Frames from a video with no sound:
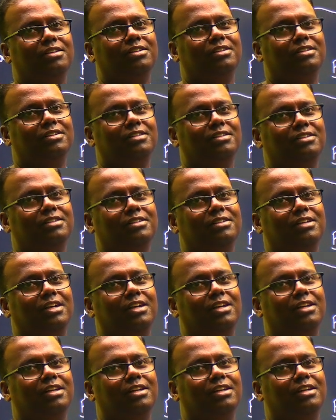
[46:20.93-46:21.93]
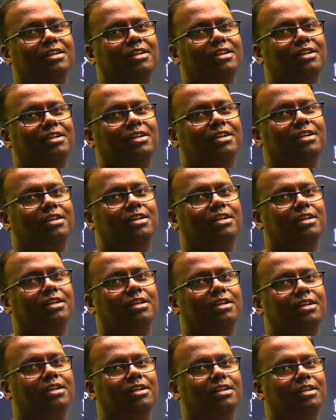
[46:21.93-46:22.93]
So I got 87 degrees.
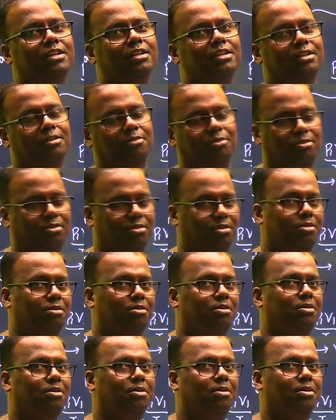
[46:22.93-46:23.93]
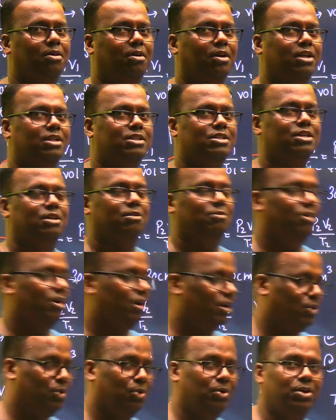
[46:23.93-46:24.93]
I did it right. Achha, wow,
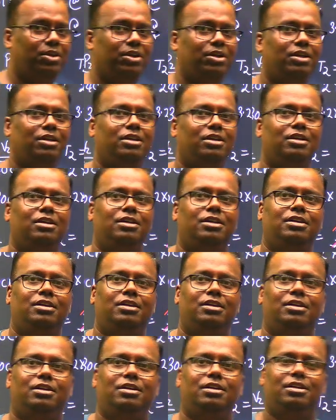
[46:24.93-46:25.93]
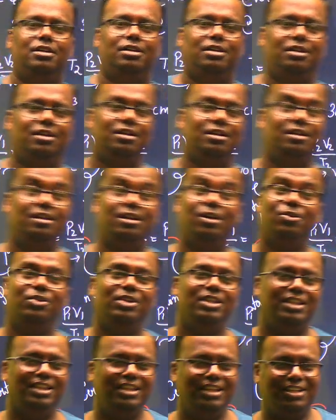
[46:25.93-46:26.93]
good. Now
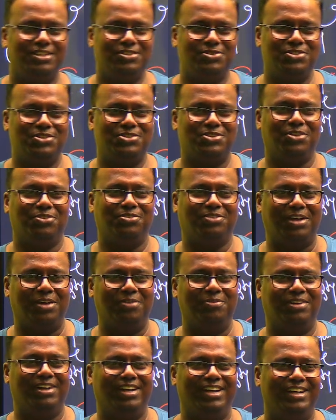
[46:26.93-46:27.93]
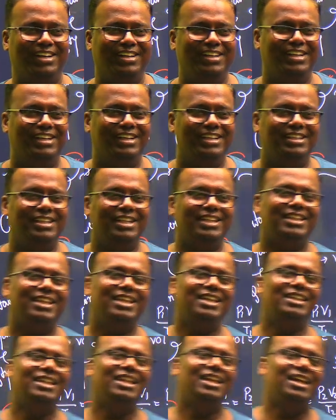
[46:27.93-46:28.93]
Nidhi has switched off camera. They
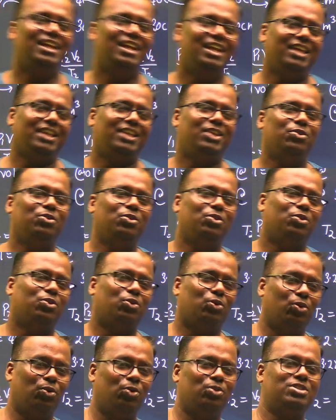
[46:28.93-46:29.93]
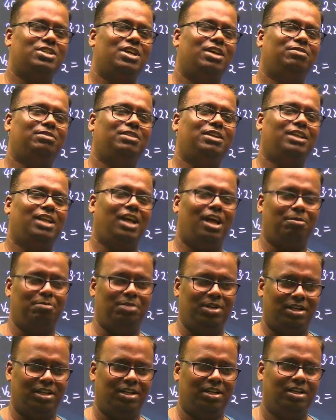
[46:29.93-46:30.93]
think they are like, you know, crows have that
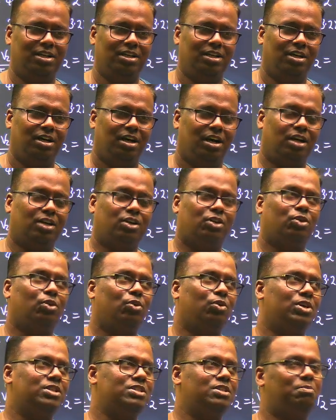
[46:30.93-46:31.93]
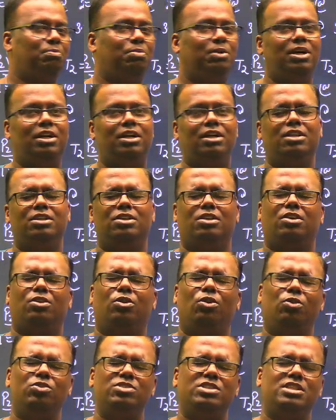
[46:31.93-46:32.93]
habit. A crow as a bird
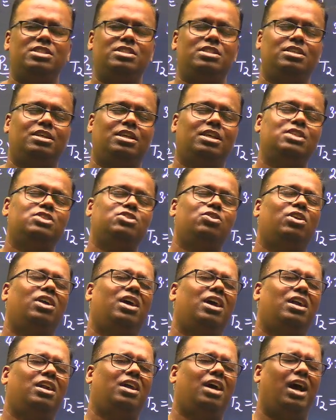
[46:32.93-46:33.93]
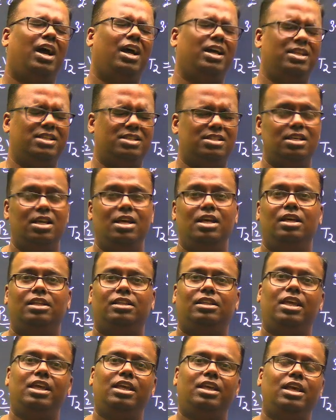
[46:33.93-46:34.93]
closes his or her eyes
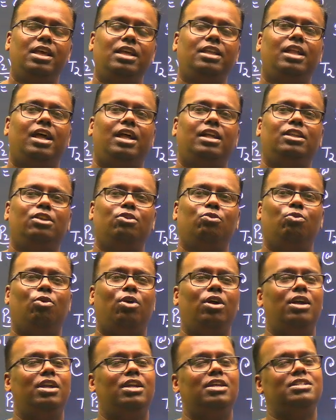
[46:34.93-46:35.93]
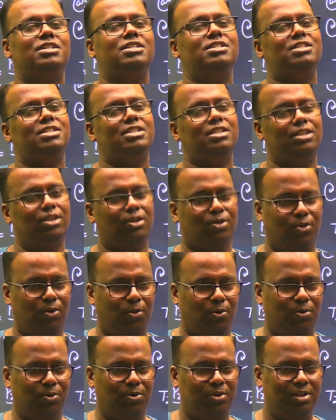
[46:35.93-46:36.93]
thinking that the world doesn't see the
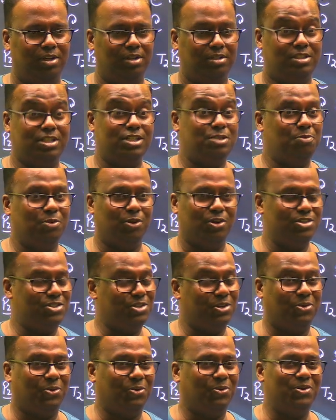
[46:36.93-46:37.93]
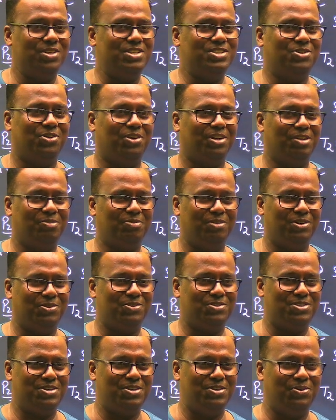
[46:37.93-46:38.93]
crow. Just because the crow is not able to
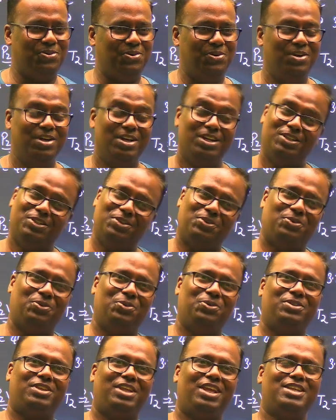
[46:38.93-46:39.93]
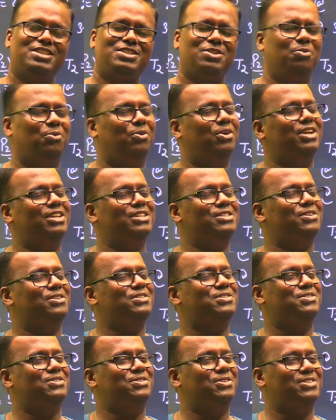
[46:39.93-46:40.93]
see you, the crow thinks the world is
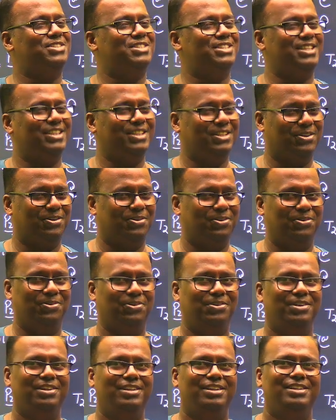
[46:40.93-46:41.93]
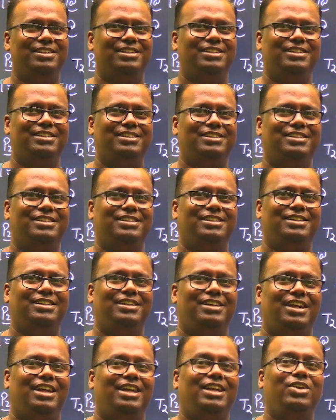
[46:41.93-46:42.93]
also not seeing the crow.
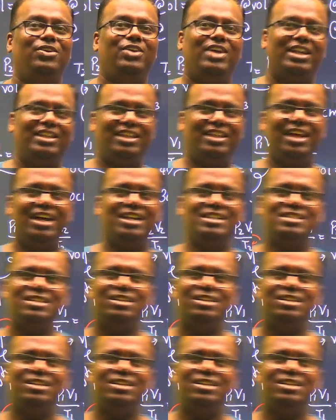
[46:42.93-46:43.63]
And did you get the answer or